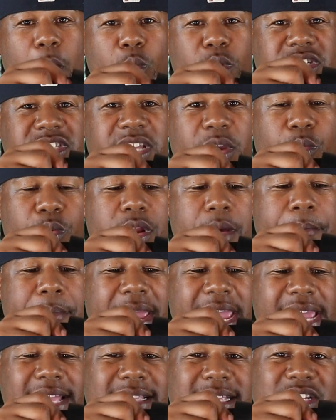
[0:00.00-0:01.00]
I wish they would have
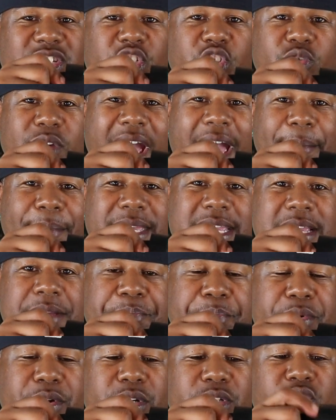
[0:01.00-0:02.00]
made the strap
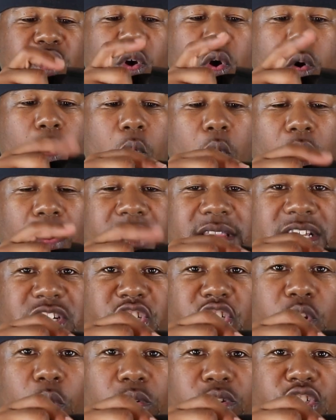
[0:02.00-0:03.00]
keepers on the
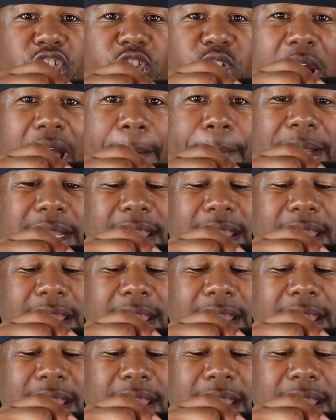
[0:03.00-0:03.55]
shoulder strap